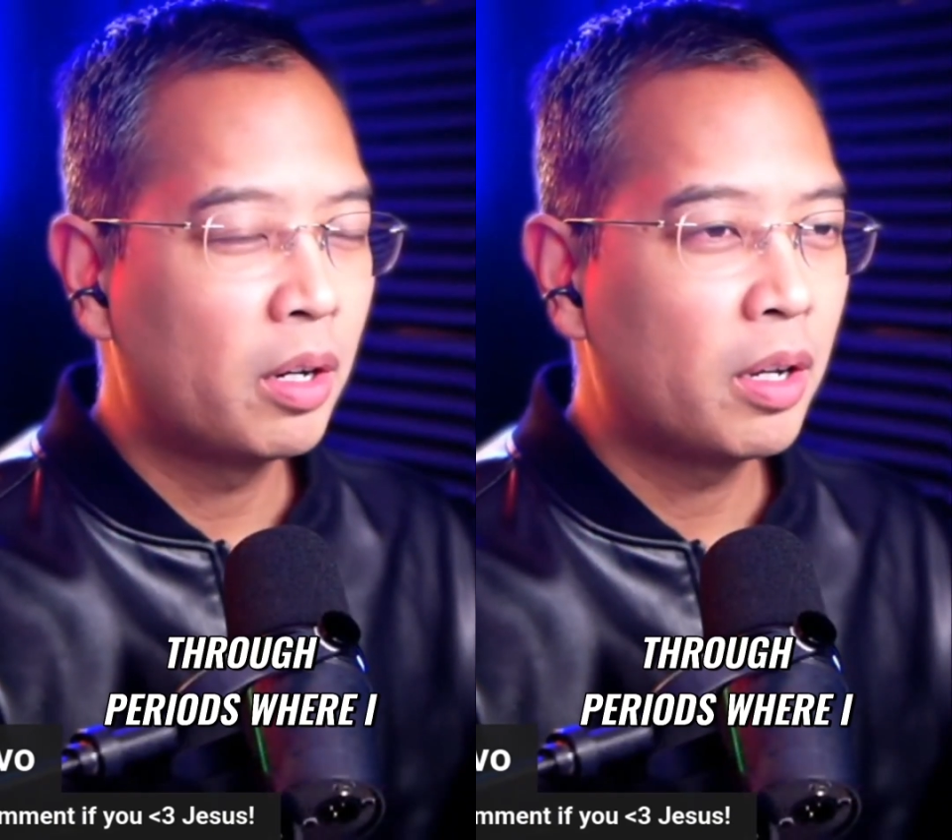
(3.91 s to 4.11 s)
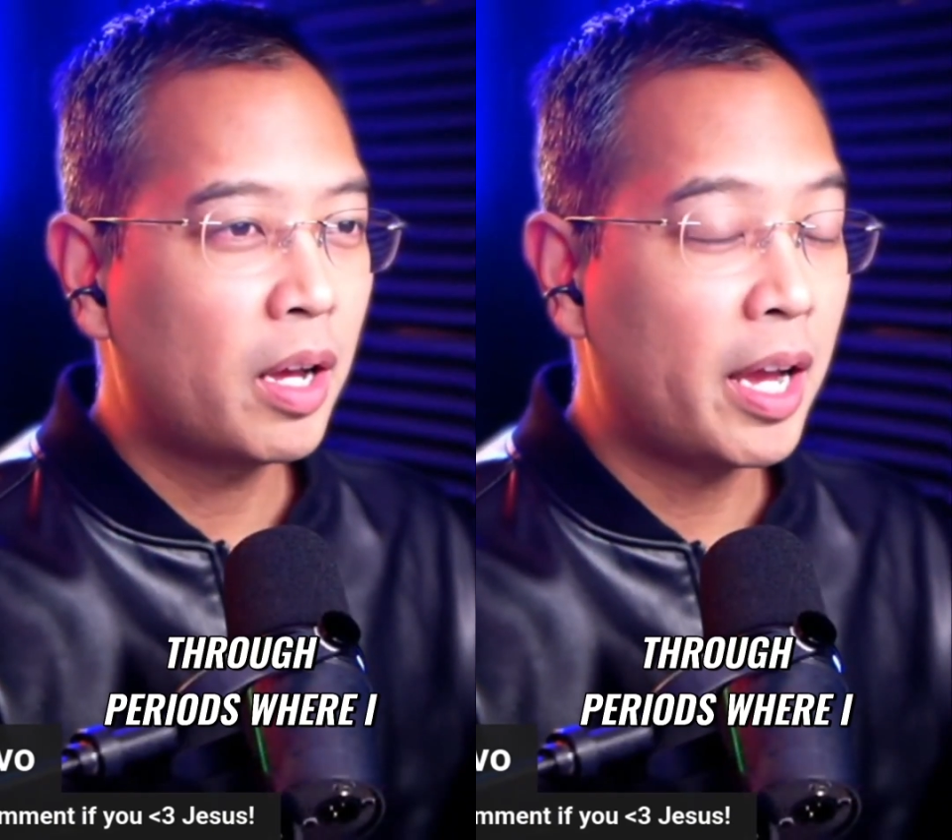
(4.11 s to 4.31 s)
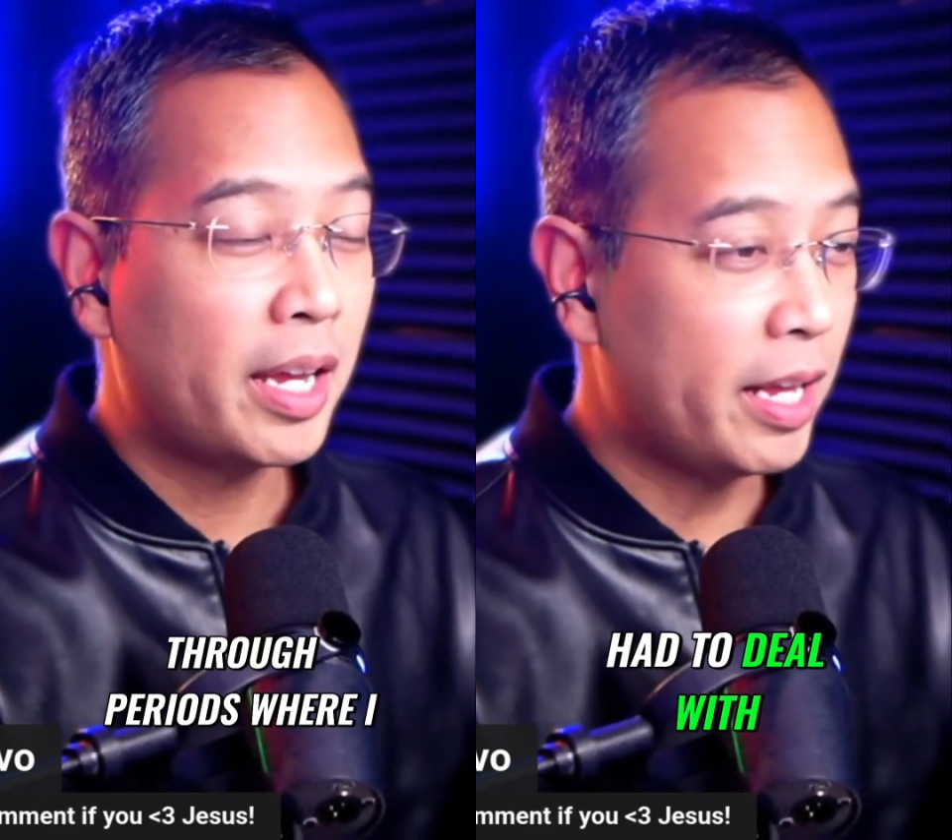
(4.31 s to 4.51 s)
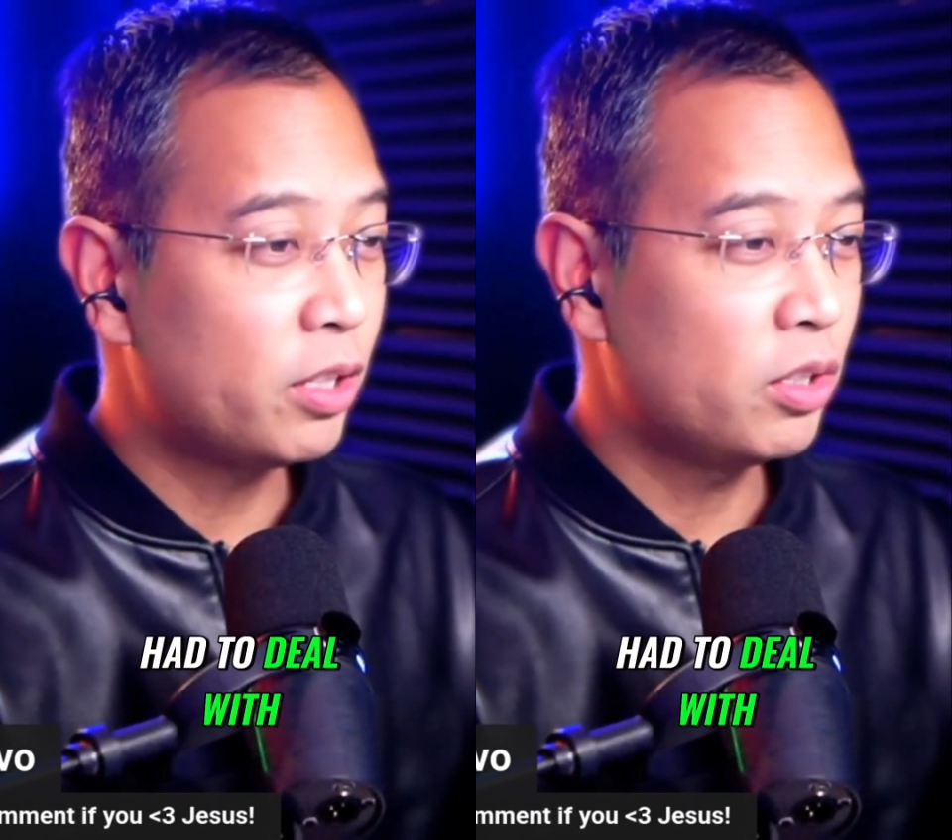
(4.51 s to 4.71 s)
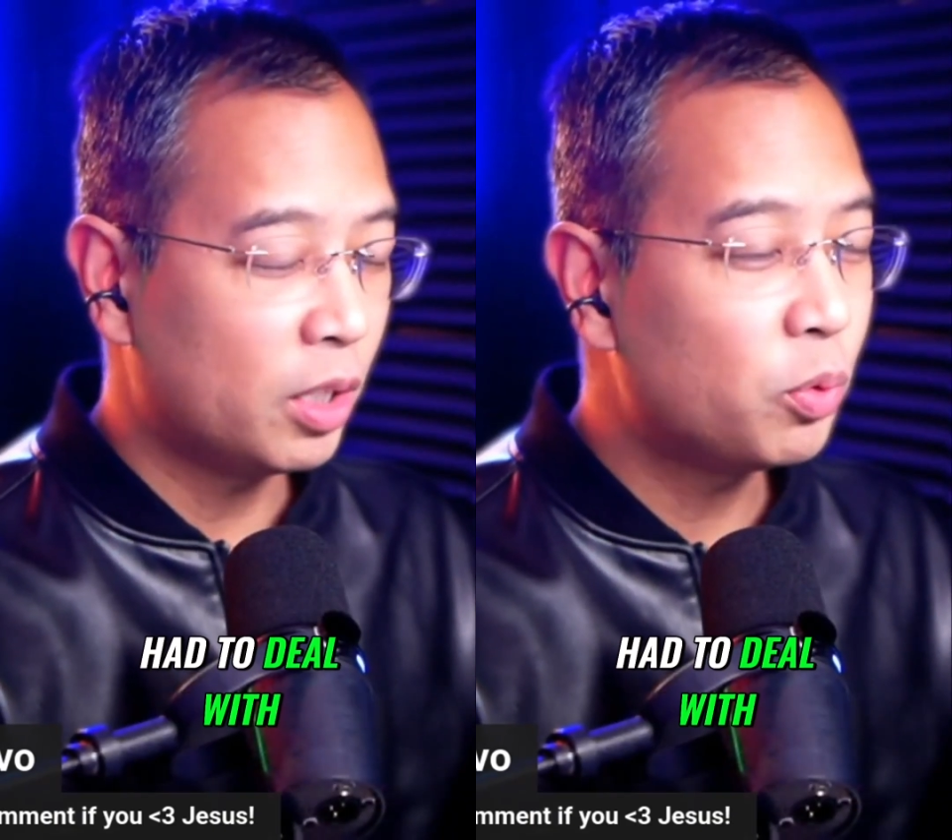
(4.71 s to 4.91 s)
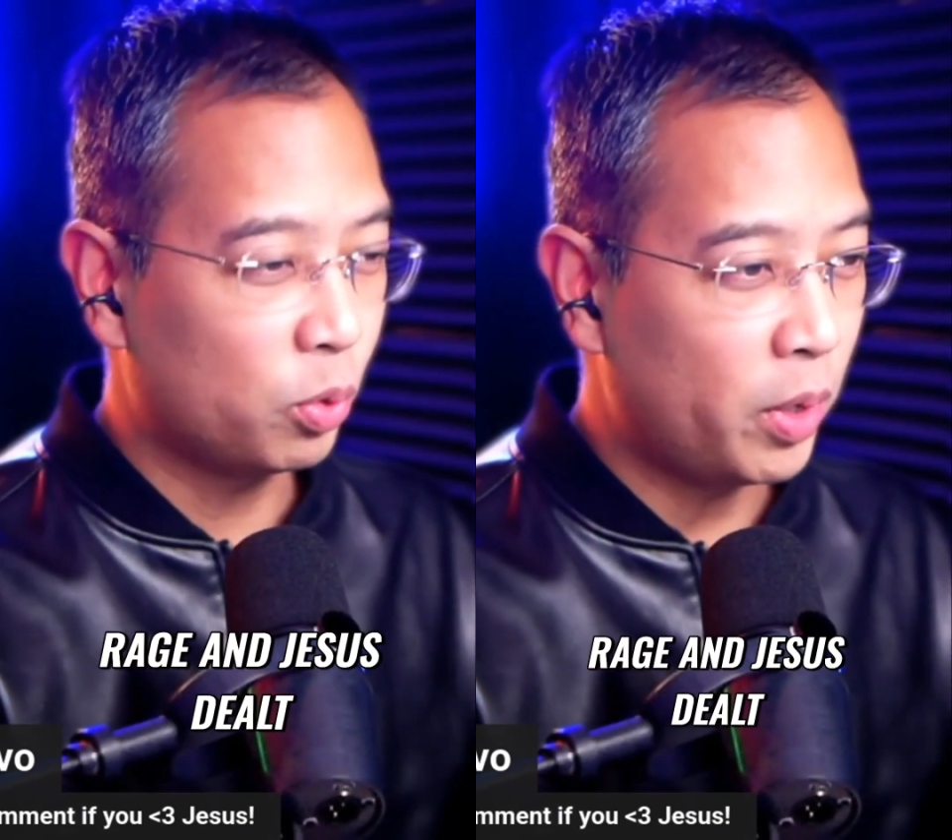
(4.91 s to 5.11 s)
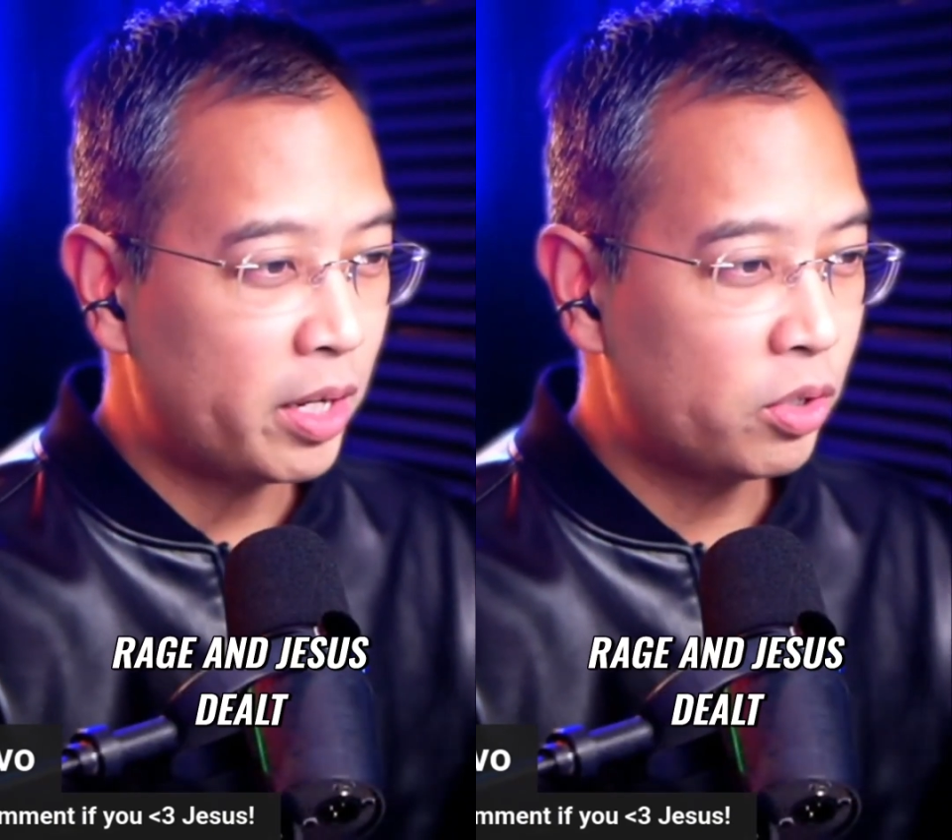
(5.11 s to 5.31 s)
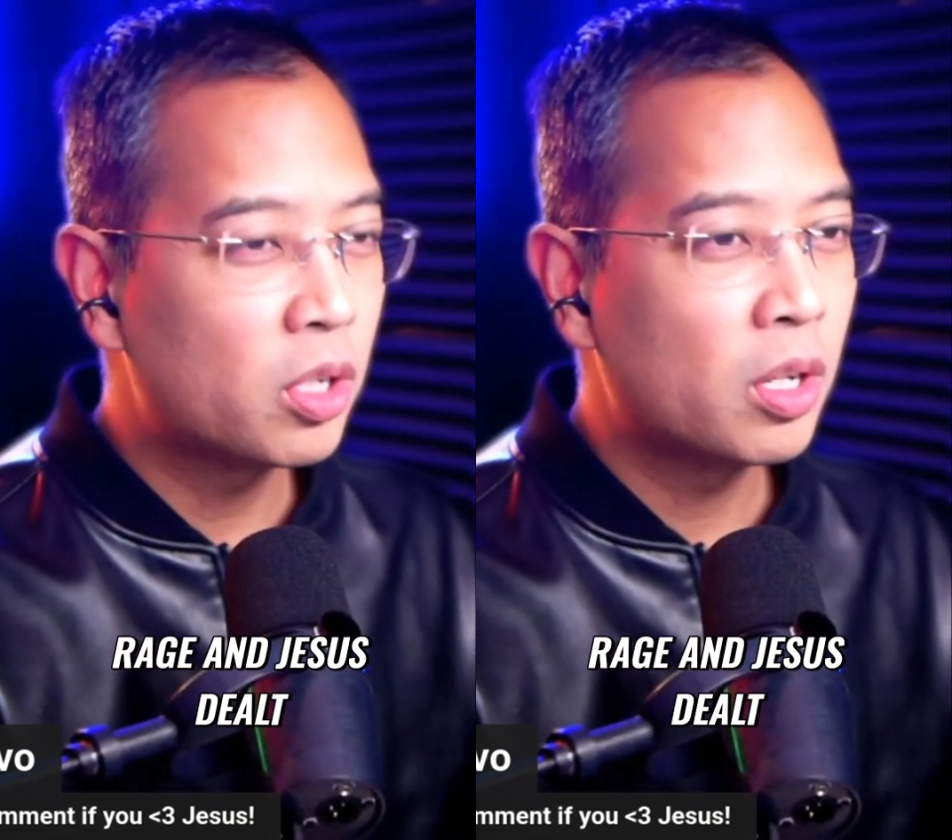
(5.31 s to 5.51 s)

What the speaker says: I had to deal with rage